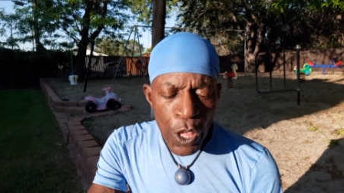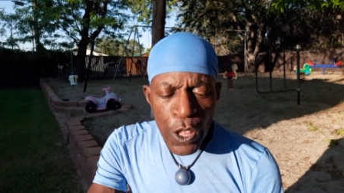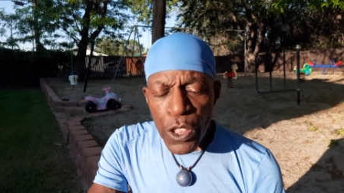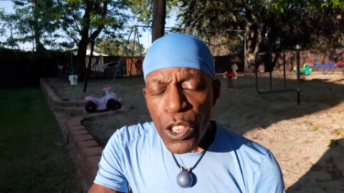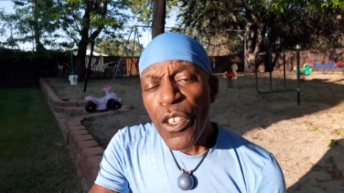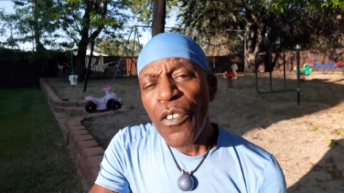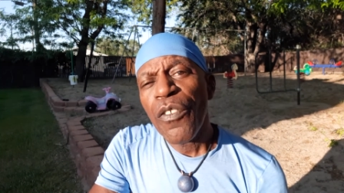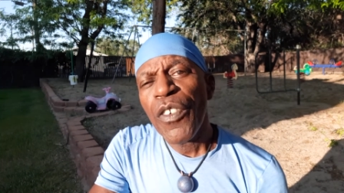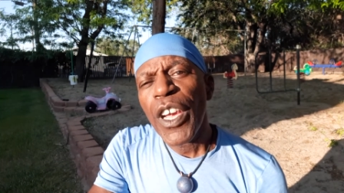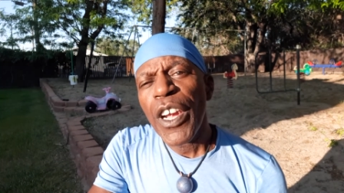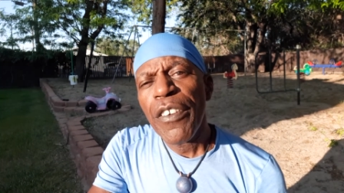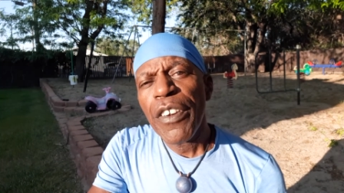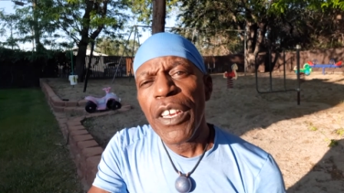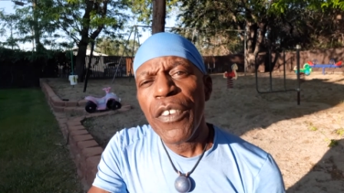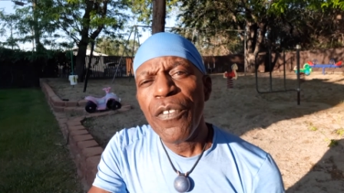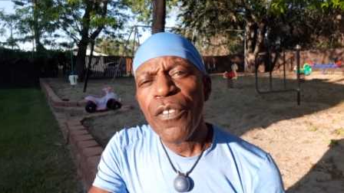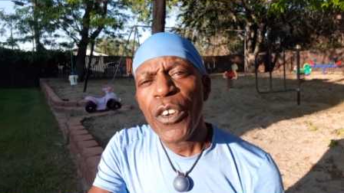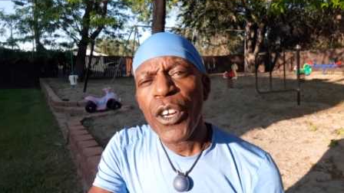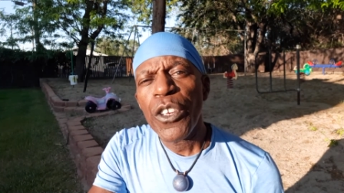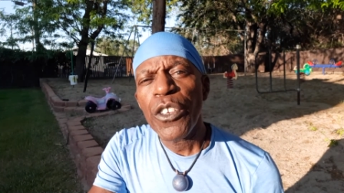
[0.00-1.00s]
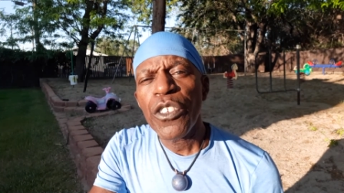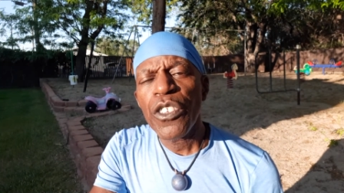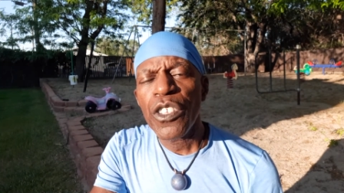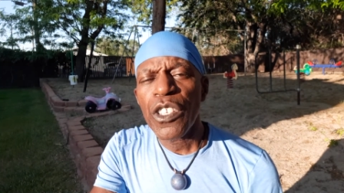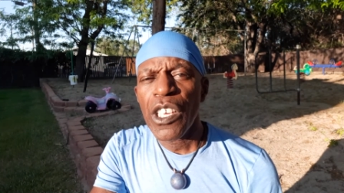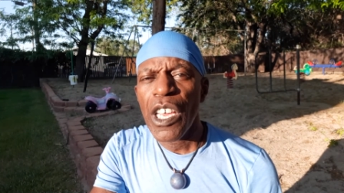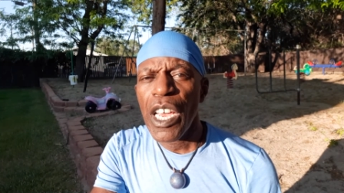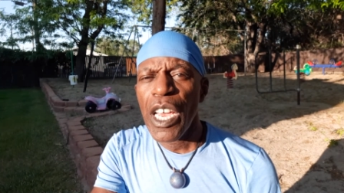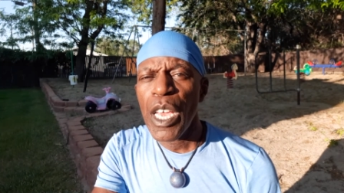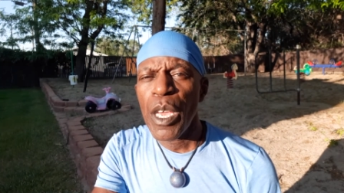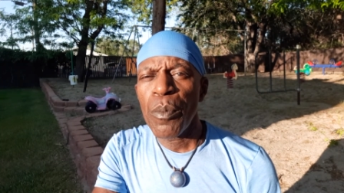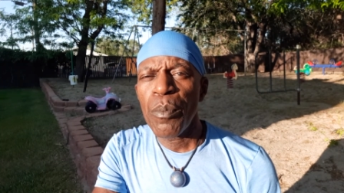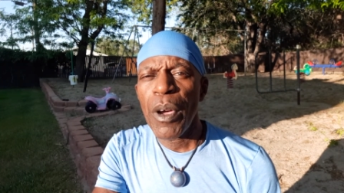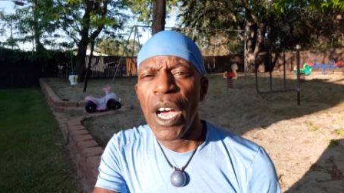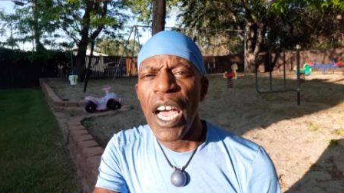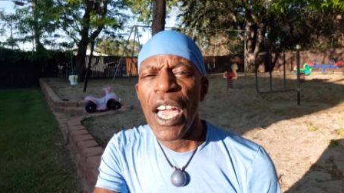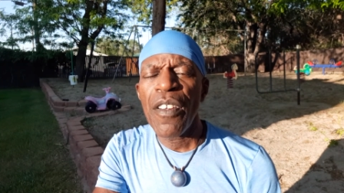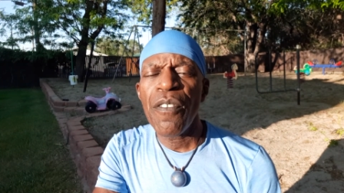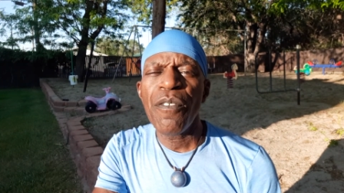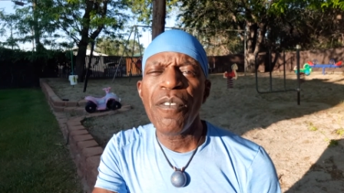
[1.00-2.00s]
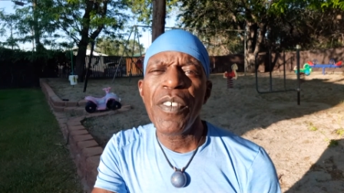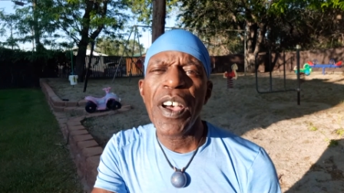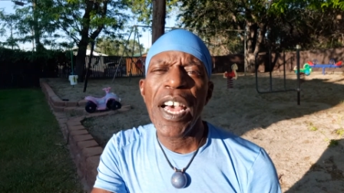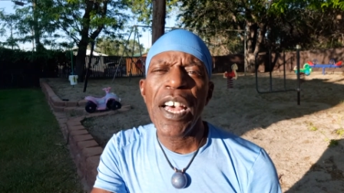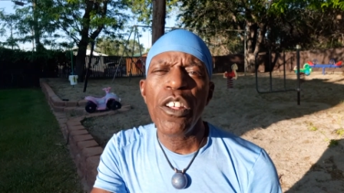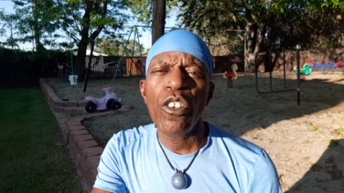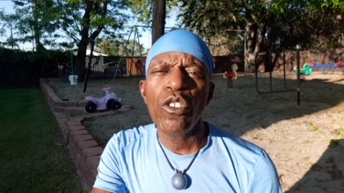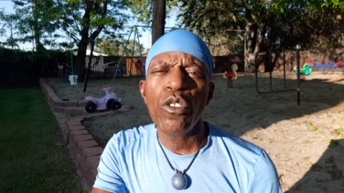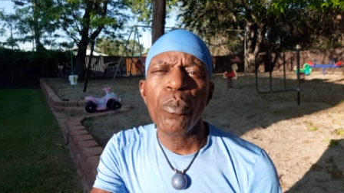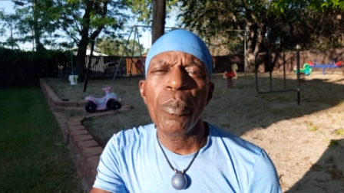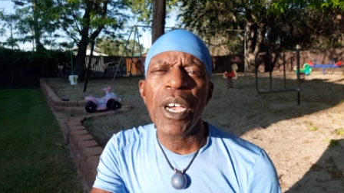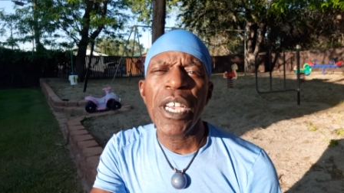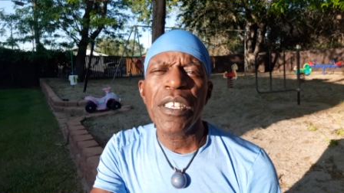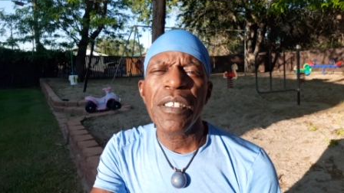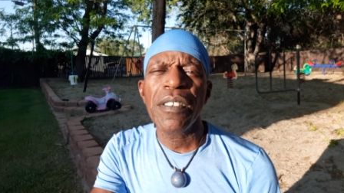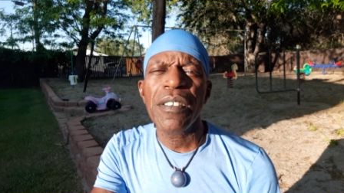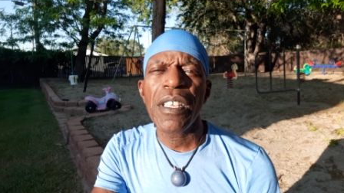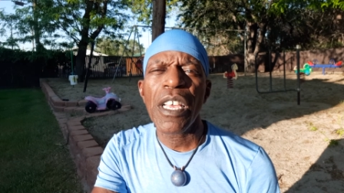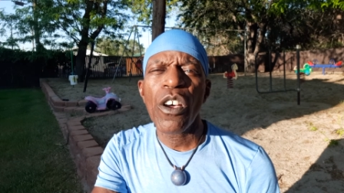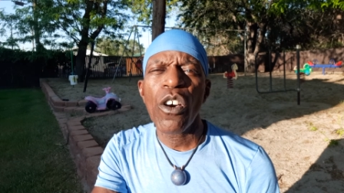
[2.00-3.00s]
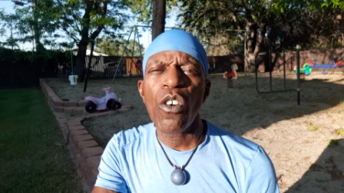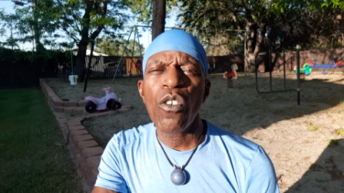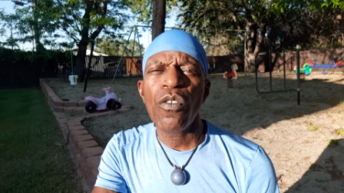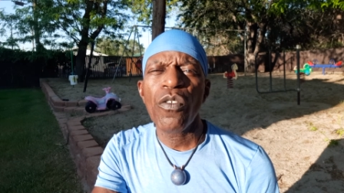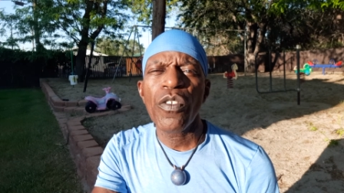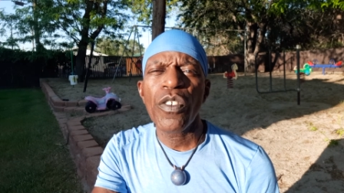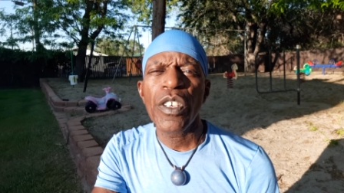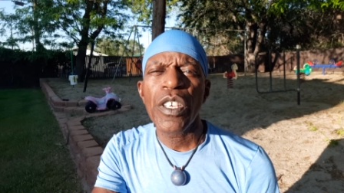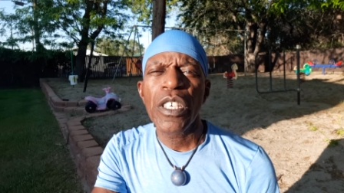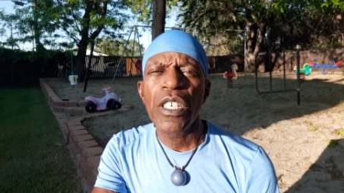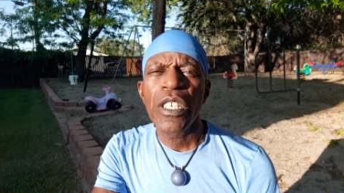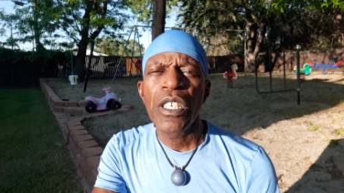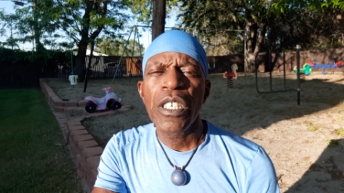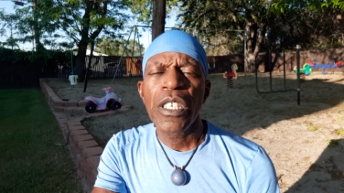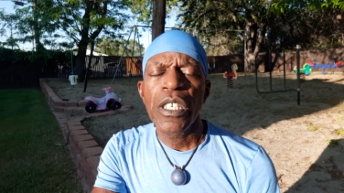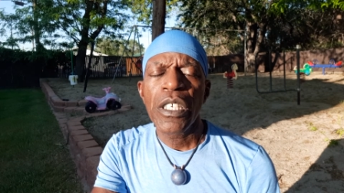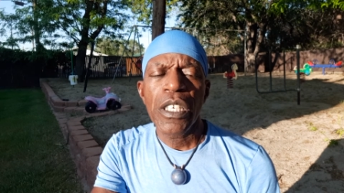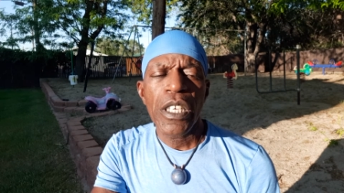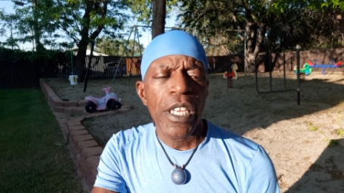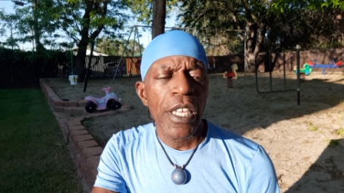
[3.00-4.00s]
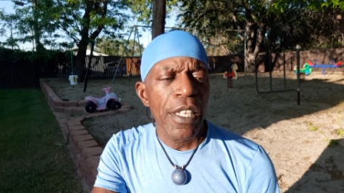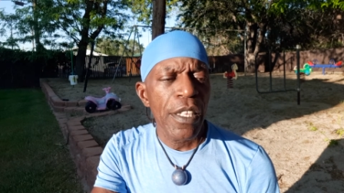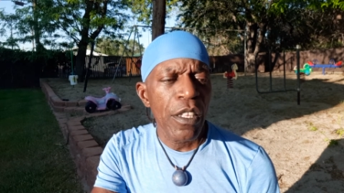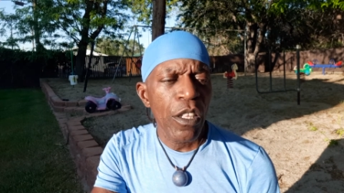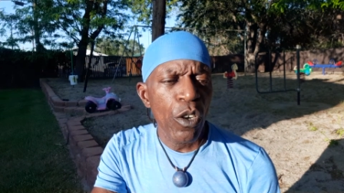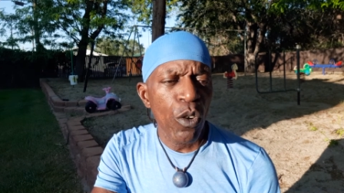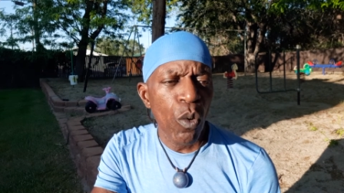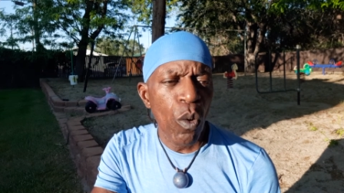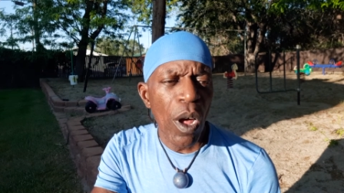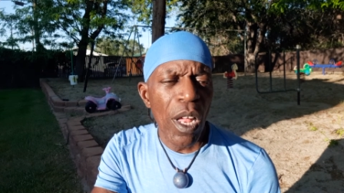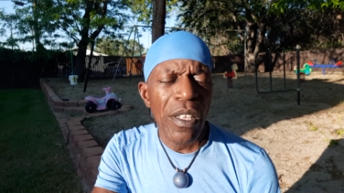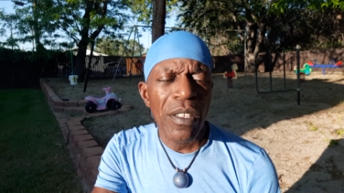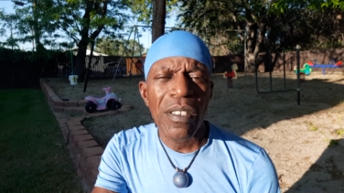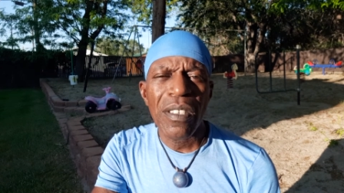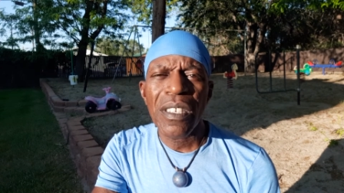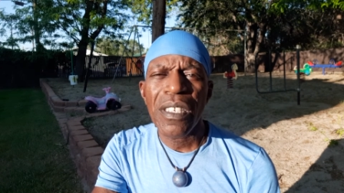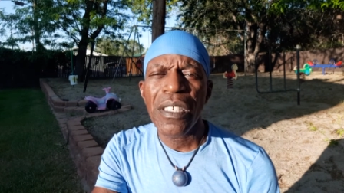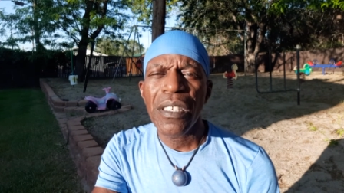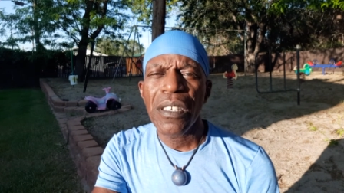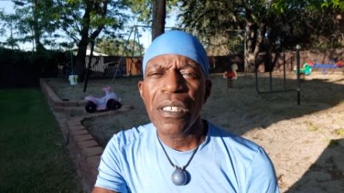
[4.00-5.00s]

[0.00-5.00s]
the very first time I found myself in the Quanta,